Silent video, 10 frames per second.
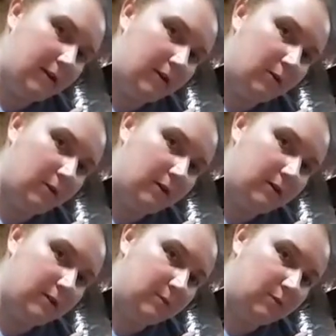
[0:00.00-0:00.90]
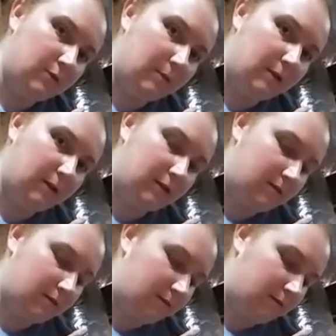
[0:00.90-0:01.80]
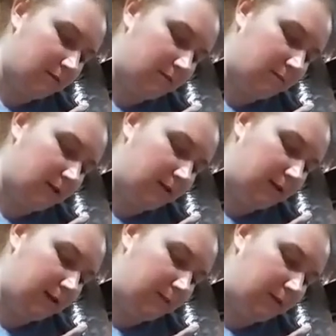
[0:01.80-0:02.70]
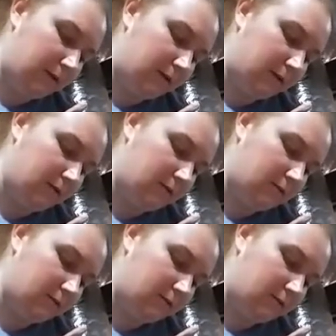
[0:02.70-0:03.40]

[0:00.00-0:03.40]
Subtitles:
I go in and smooth out my lip here,